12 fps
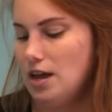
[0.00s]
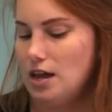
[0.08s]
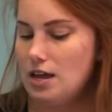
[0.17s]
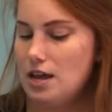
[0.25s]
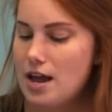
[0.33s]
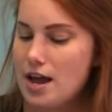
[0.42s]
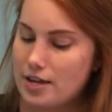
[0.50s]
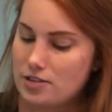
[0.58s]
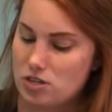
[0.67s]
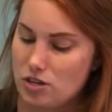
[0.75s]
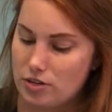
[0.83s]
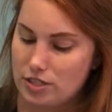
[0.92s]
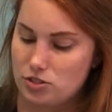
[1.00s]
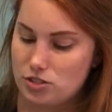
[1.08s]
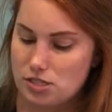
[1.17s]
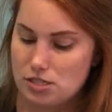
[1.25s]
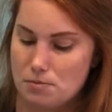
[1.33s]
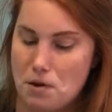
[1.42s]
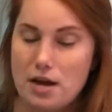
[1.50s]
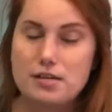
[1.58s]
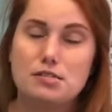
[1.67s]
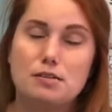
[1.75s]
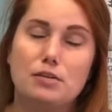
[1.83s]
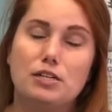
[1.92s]
Yeah, so it's just the
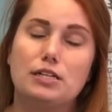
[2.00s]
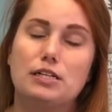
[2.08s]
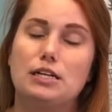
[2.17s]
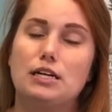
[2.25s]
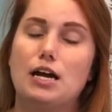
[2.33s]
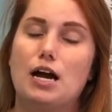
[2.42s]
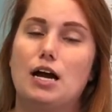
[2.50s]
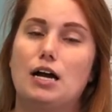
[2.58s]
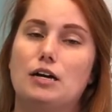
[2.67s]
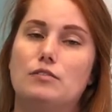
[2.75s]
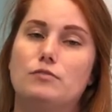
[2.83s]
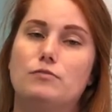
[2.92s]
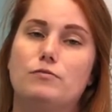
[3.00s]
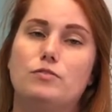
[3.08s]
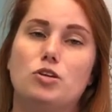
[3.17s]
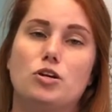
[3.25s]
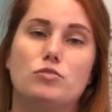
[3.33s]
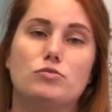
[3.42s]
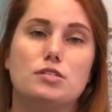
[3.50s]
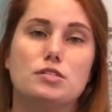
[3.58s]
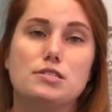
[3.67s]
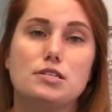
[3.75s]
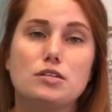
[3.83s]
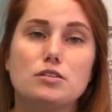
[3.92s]
possibility of, you know,
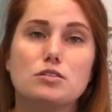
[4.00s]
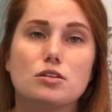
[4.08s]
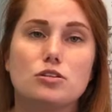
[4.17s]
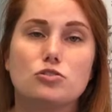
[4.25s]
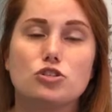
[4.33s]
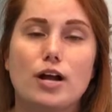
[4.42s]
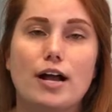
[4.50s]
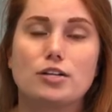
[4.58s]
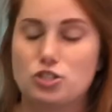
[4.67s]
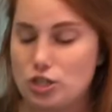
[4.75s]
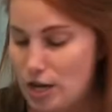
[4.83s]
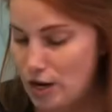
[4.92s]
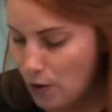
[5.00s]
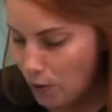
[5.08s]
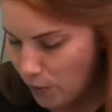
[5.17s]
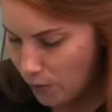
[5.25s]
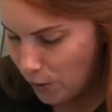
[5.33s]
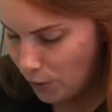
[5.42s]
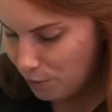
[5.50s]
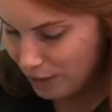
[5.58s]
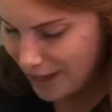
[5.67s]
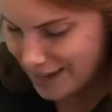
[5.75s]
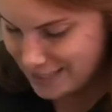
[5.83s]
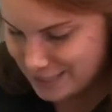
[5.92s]
disease contraction. Oh,
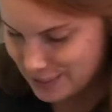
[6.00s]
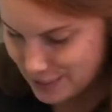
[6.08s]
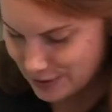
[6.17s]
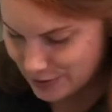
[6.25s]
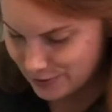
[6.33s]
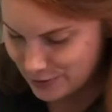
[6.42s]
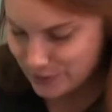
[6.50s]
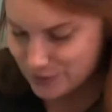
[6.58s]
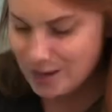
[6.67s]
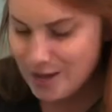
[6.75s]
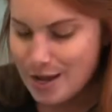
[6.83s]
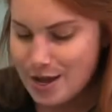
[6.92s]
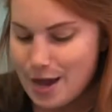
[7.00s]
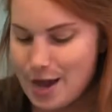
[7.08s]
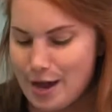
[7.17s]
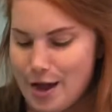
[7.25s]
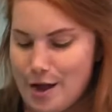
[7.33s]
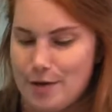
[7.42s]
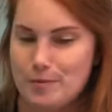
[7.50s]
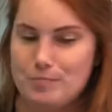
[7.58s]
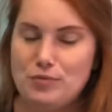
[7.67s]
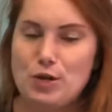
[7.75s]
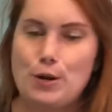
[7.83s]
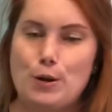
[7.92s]
bless you.
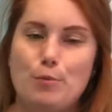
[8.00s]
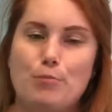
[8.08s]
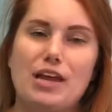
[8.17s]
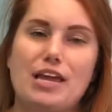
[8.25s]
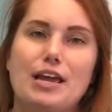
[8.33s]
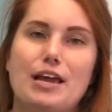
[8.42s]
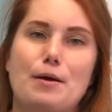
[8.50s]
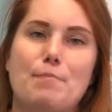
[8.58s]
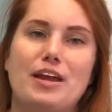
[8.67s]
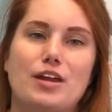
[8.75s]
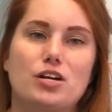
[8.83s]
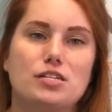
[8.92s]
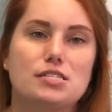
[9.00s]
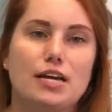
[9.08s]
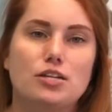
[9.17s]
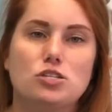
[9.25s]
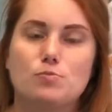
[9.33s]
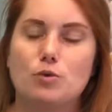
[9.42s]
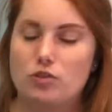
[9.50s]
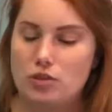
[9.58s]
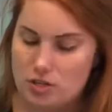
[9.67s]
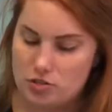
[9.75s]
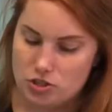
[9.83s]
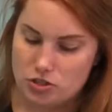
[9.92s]
You know, picking up parasites, both
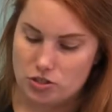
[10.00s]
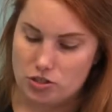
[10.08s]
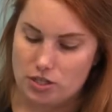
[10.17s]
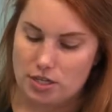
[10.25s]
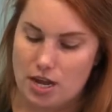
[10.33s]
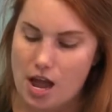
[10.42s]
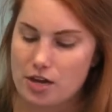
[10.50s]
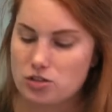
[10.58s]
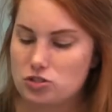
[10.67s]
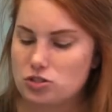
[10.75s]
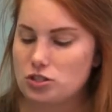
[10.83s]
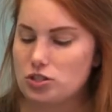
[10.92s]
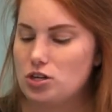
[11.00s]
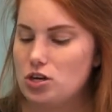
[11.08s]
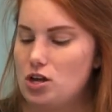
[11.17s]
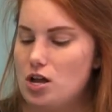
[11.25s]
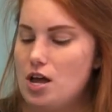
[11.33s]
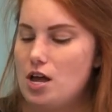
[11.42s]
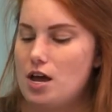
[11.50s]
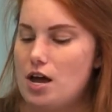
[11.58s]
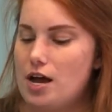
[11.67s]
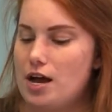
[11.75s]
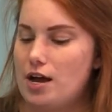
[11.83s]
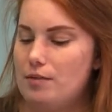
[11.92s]
internal and external.
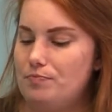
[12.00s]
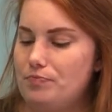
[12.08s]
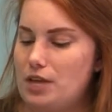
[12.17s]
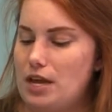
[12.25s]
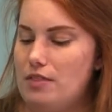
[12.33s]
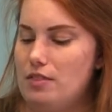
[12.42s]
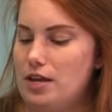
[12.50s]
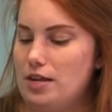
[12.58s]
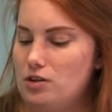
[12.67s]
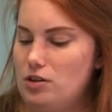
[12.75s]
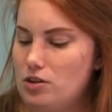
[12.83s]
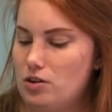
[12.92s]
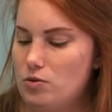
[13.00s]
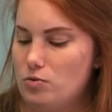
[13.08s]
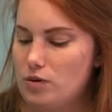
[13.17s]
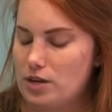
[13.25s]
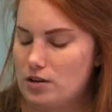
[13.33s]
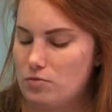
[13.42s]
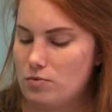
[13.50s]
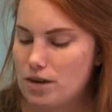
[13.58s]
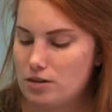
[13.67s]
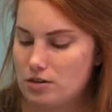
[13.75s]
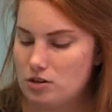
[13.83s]
And then, you know, we can run